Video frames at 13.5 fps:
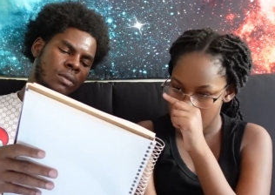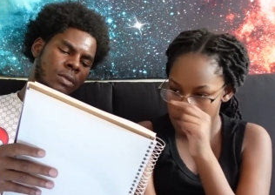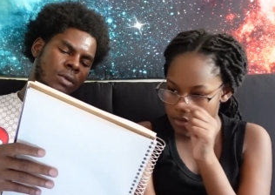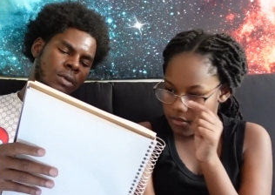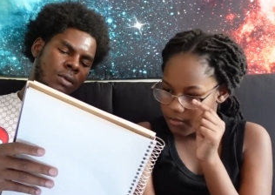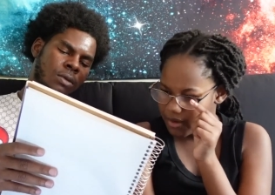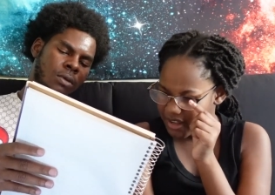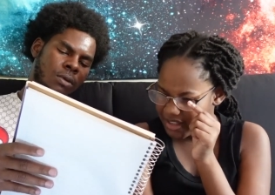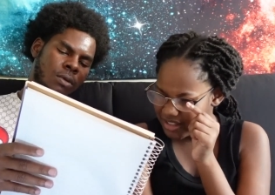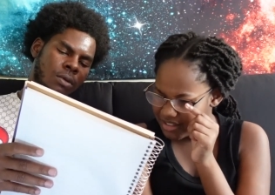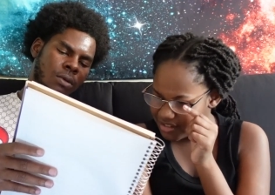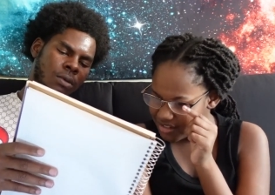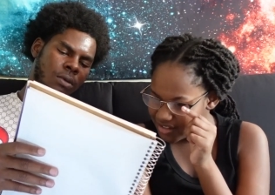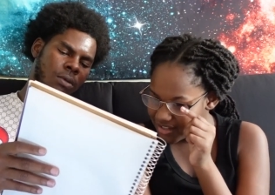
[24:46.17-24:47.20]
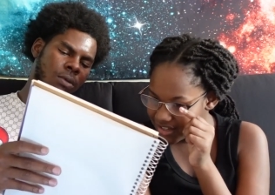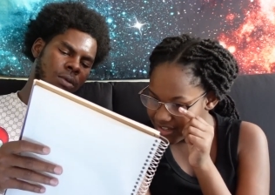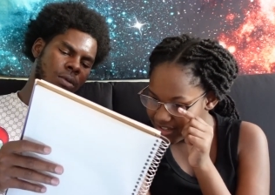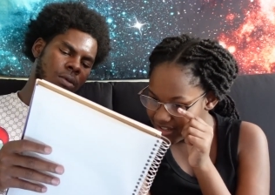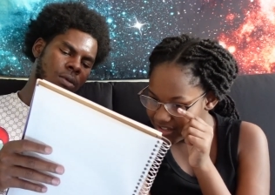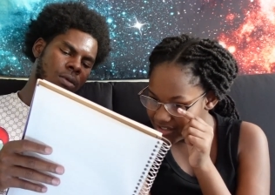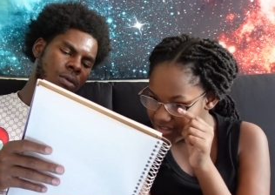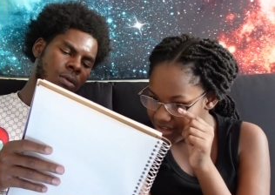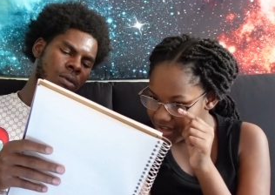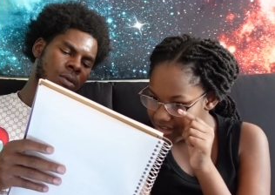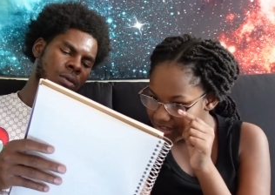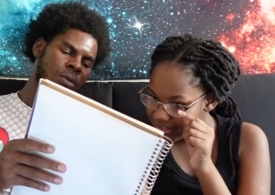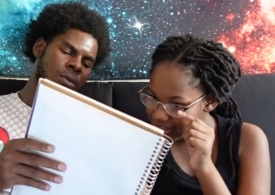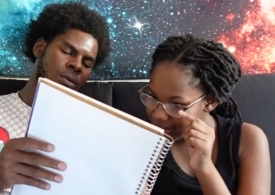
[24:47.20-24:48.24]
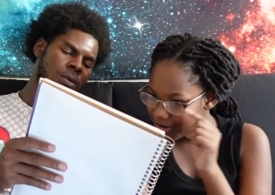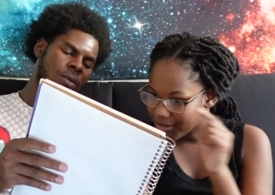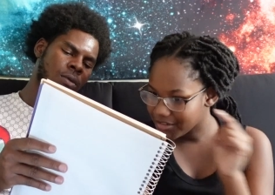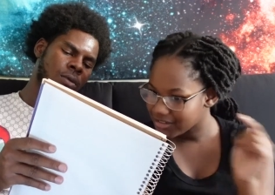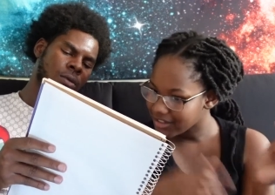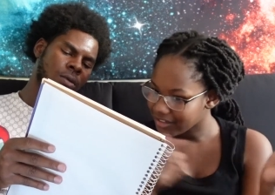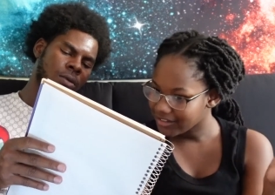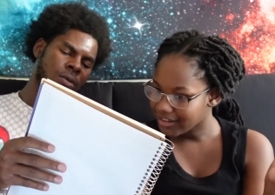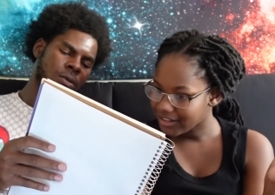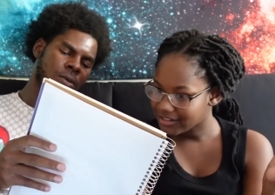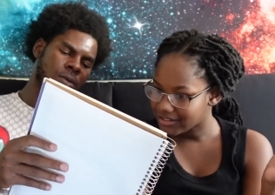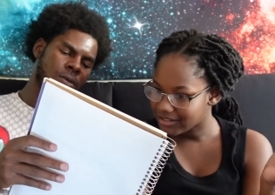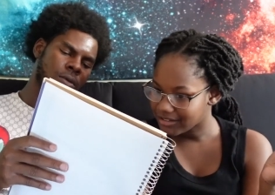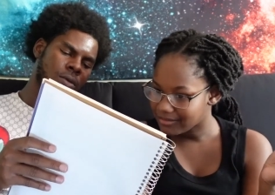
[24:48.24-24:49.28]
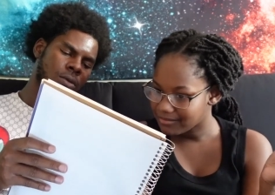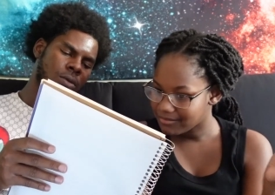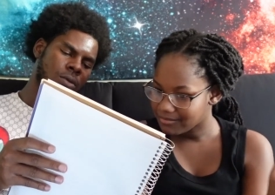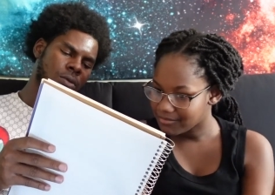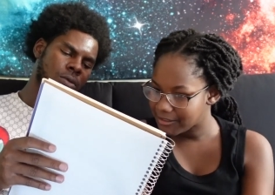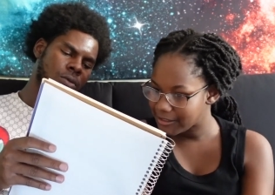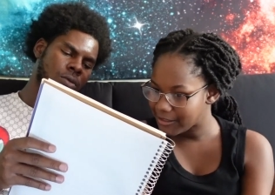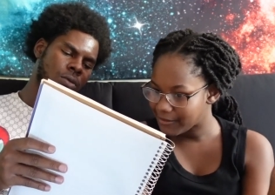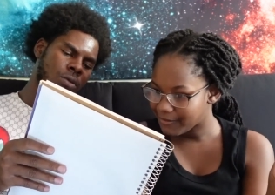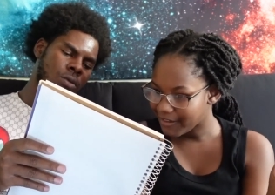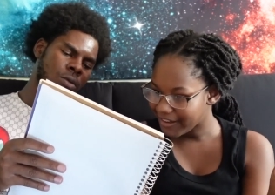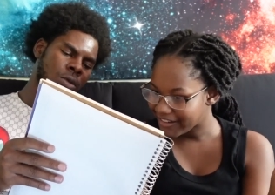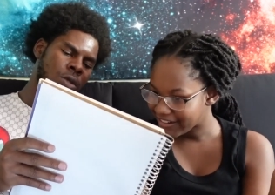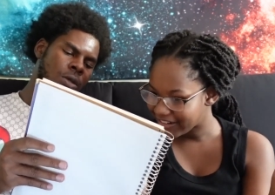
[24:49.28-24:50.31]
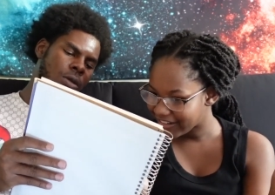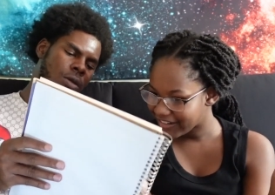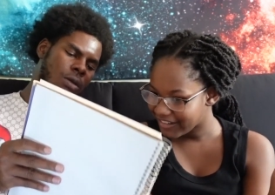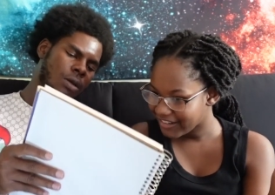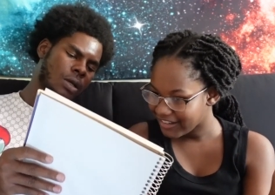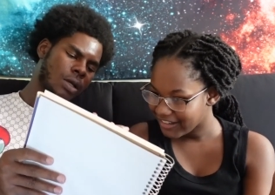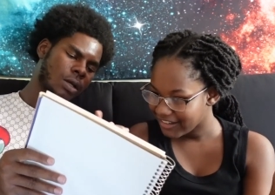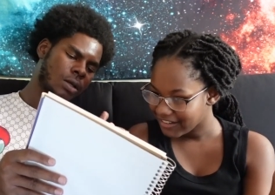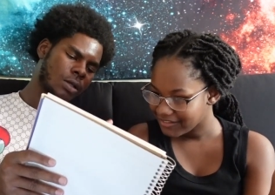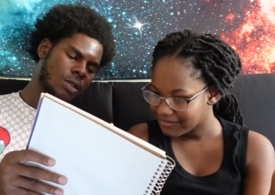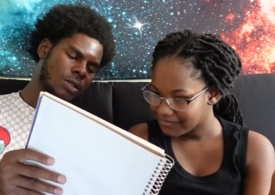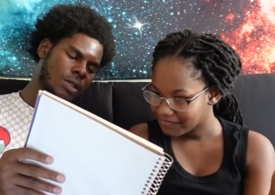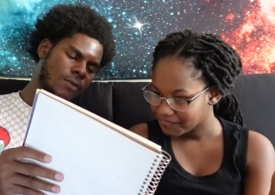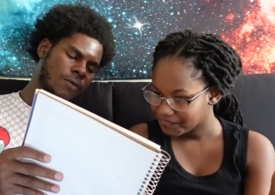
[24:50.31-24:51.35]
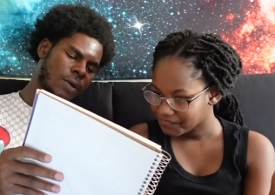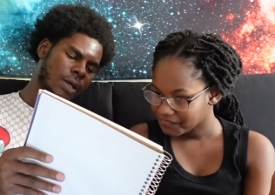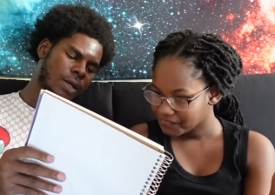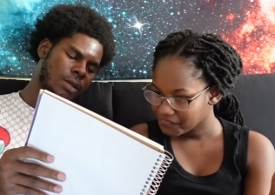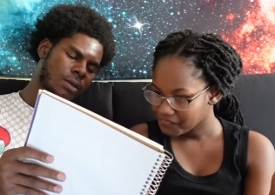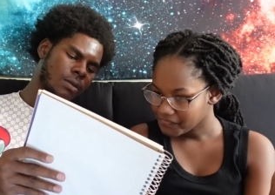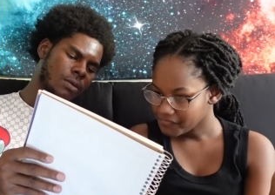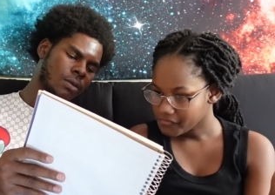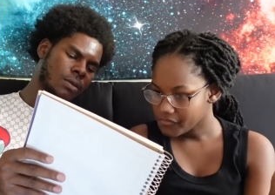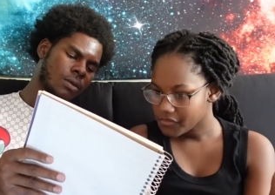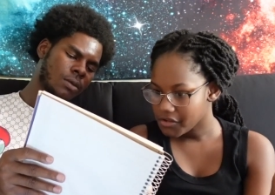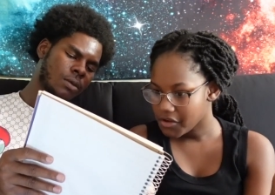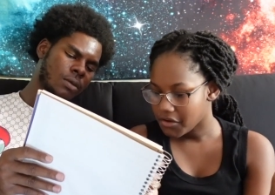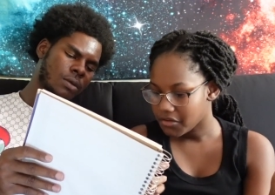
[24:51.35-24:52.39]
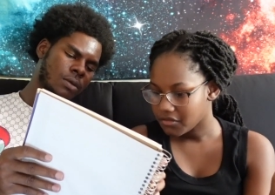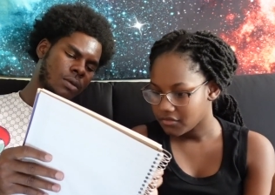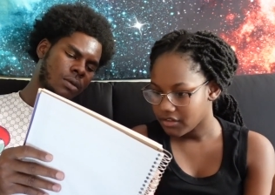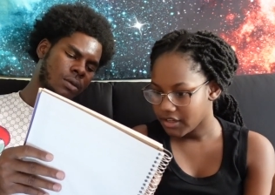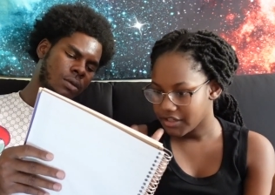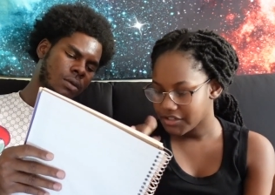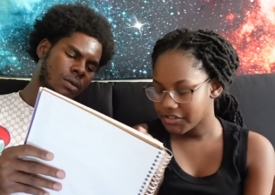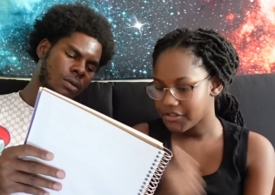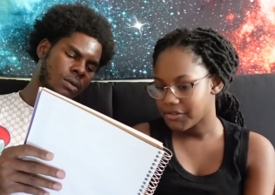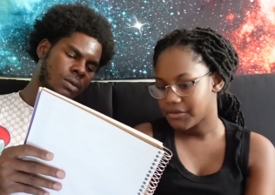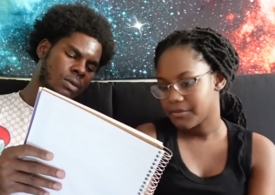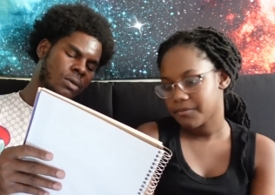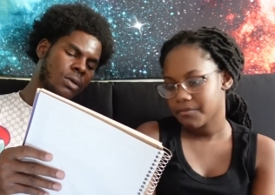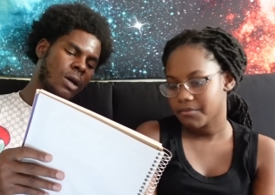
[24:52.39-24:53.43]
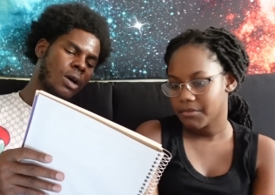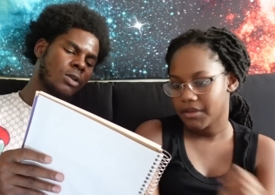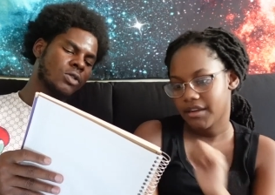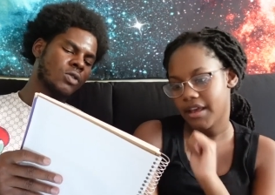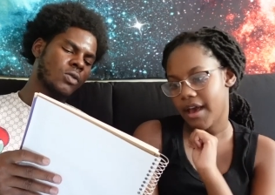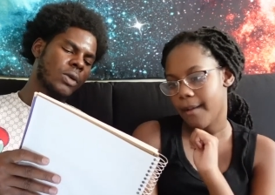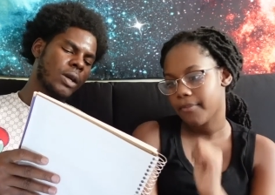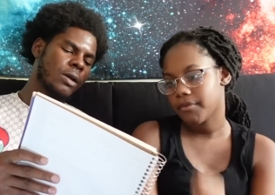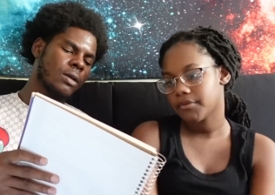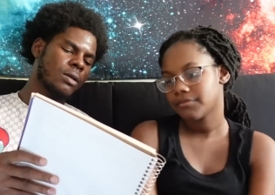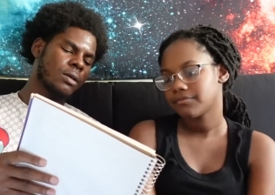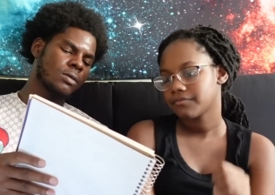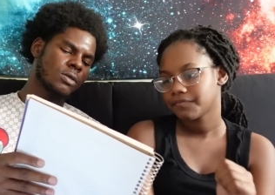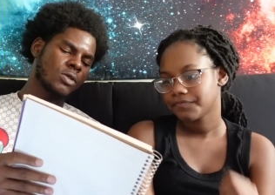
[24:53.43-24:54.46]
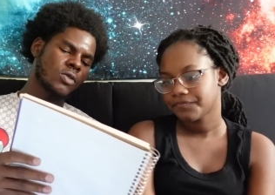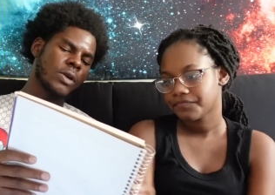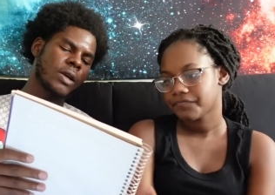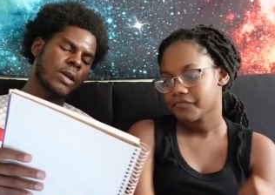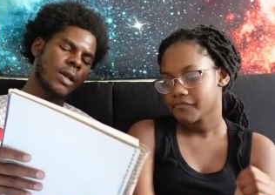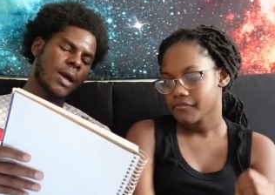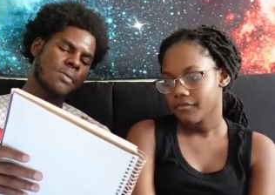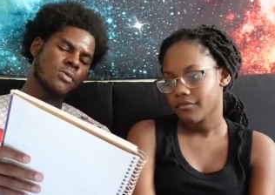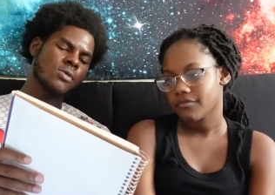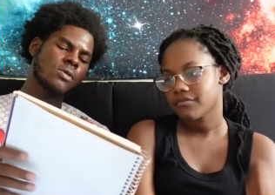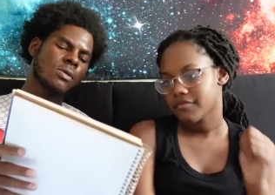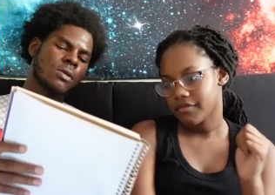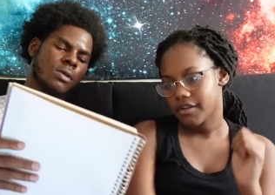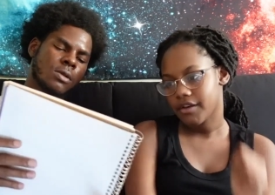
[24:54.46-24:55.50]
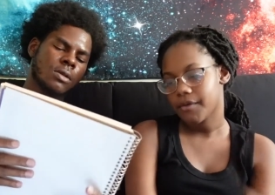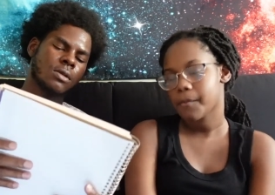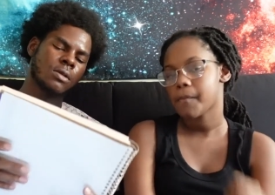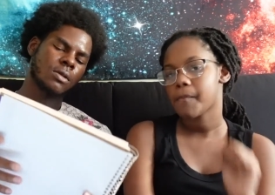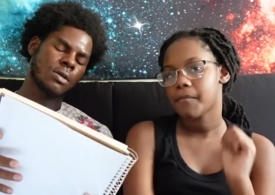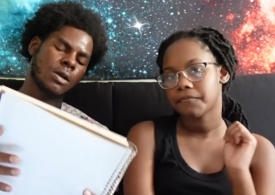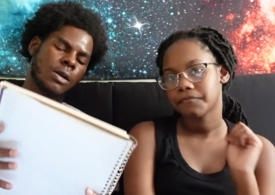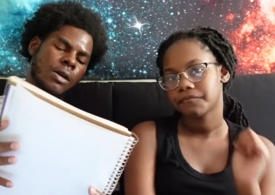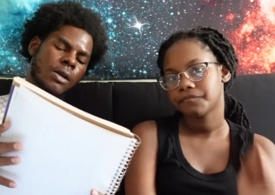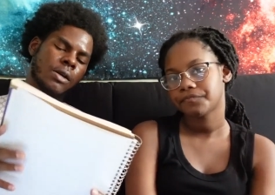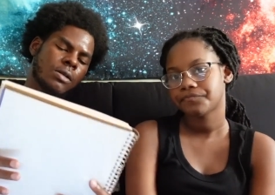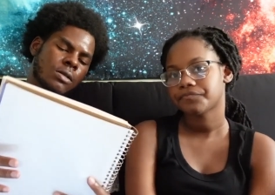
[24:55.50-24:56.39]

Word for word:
Speaker 1: Oh, wait. Is it ISA or is like like the to divide it?
Speaker 2: Uh oh, this is divided.
Speaker 1: Uh, SQ. Oh, and square,
Speaker 2: Apple. square and Apple. Yeah. All right,